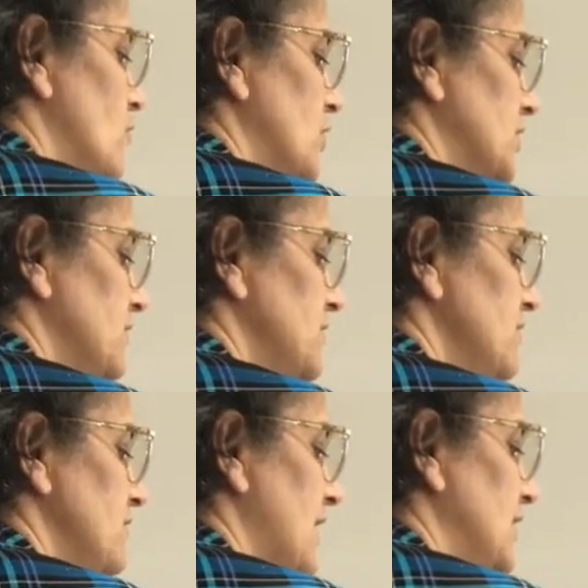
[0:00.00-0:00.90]
whatever
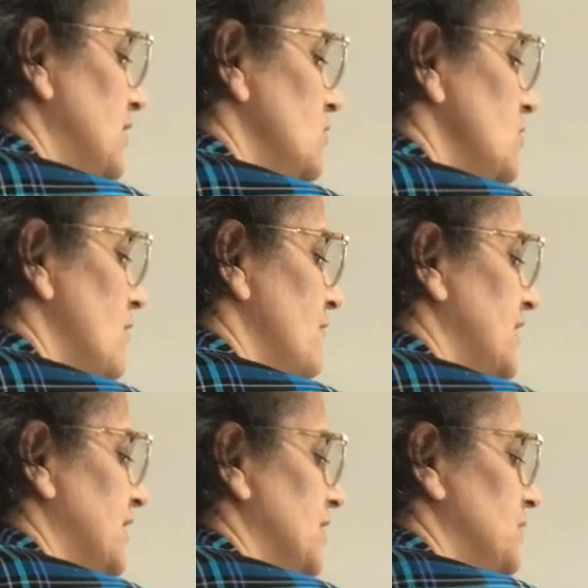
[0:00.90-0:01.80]
value of
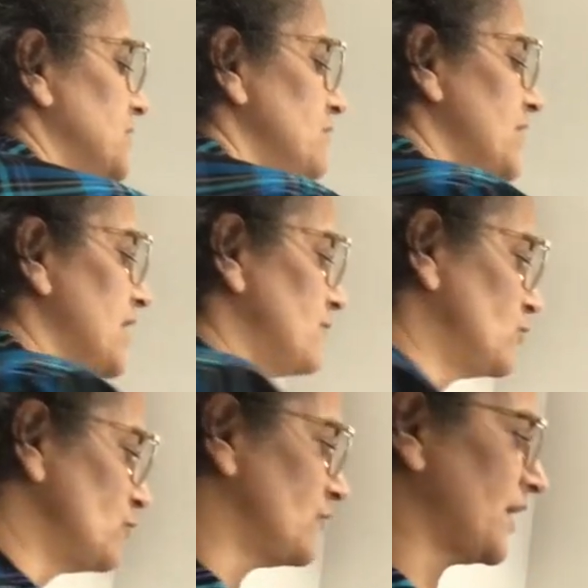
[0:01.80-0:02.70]
variable we have
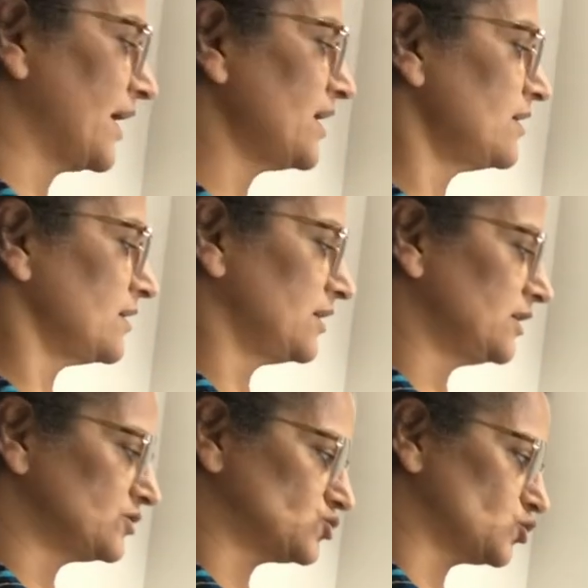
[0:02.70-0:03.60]
to find,
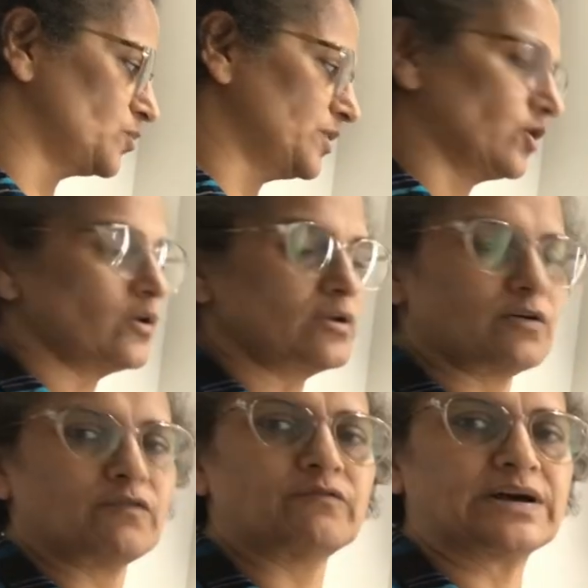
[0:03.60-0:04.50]
it should be on
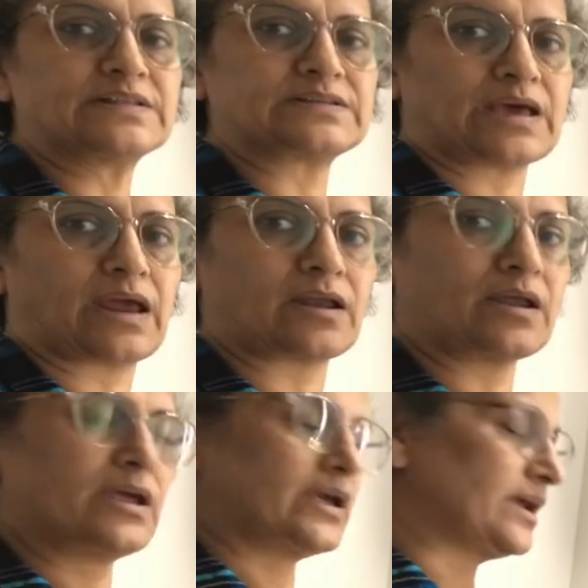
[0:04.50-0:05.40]
one side.
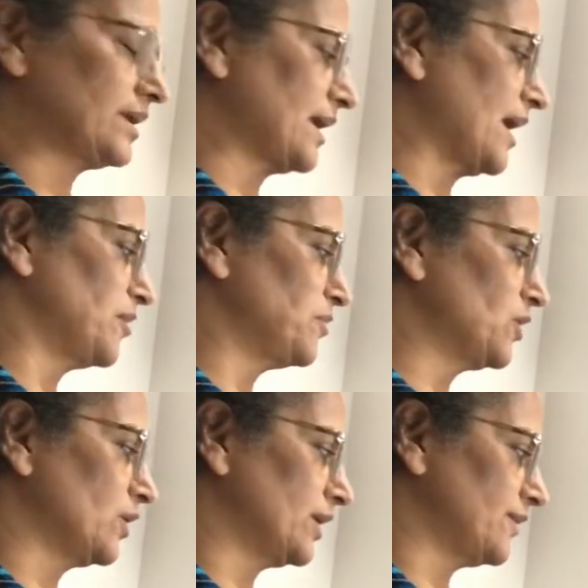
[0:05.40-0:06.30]
It can be
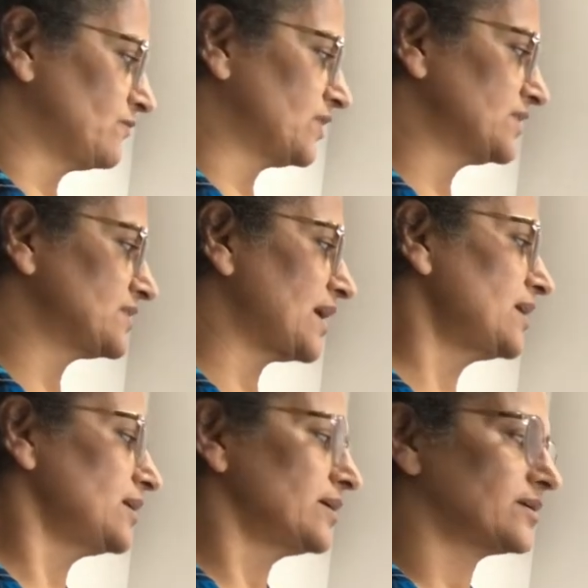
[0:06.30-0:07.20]
on left hand side,
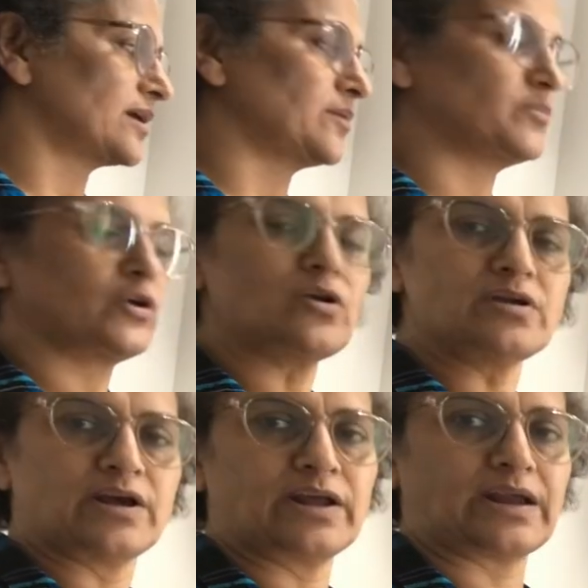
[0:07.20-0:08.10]
it can be on
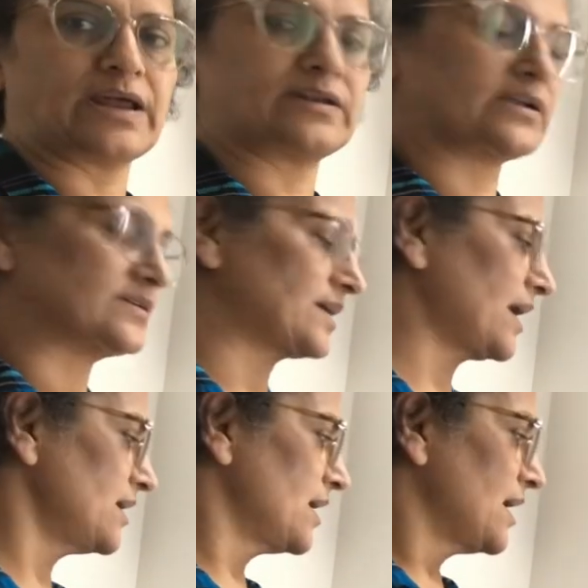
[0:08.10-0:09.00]
right hand
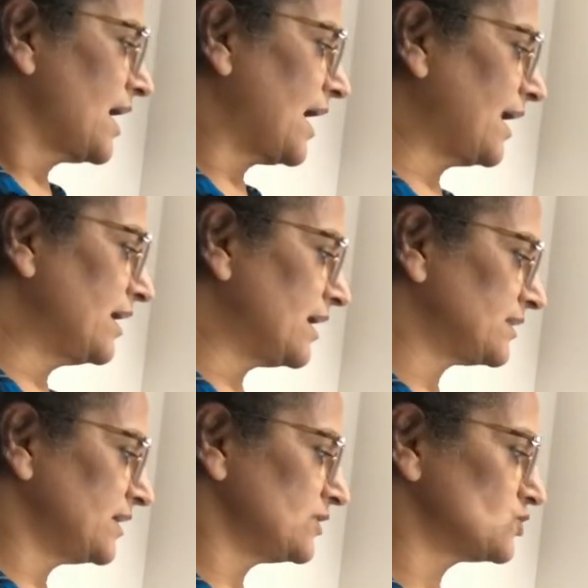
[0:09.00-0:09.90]
side, and
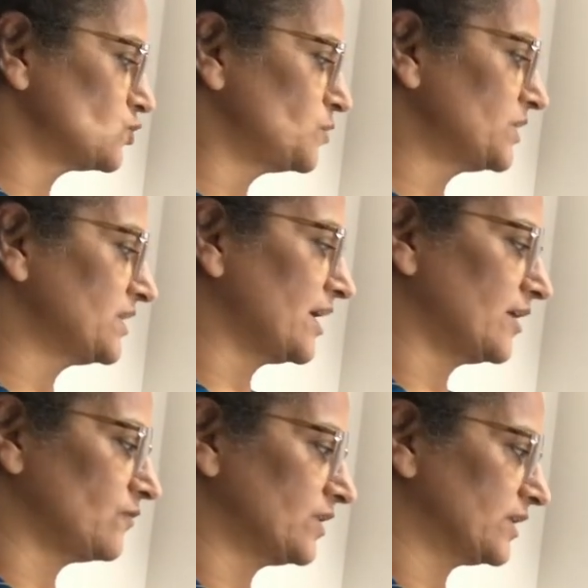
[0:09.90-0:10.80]
nothing should be there
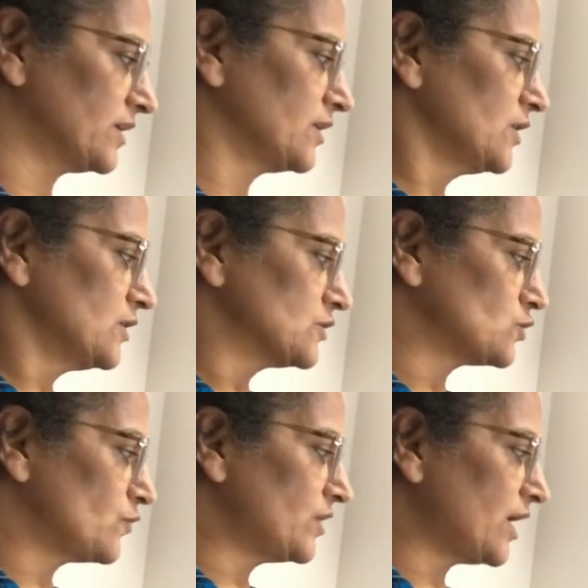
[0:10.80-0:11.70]
with it.
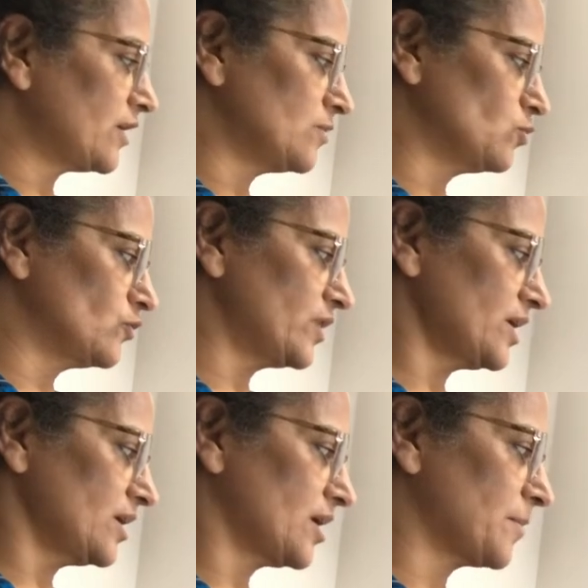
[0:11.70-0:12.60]
So we are removing
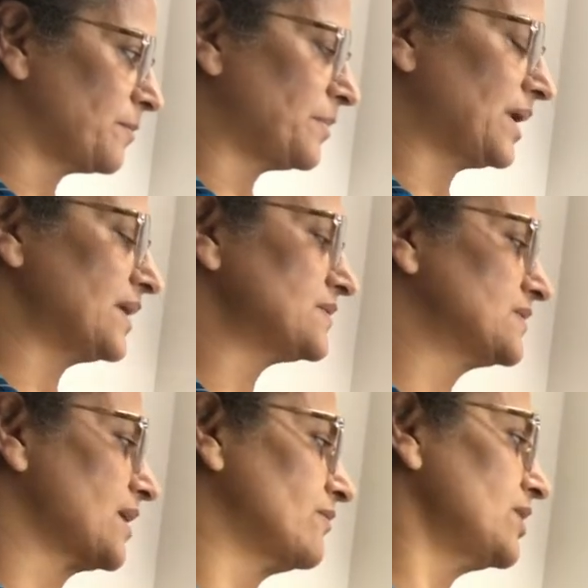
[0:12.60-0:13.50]
plus
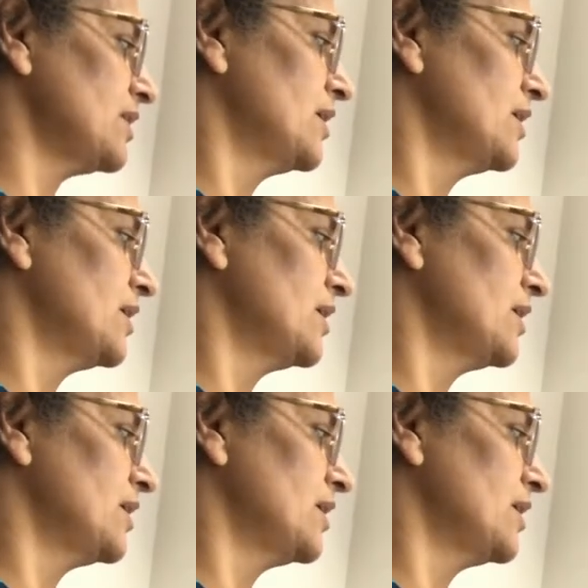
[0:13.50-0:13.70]
7.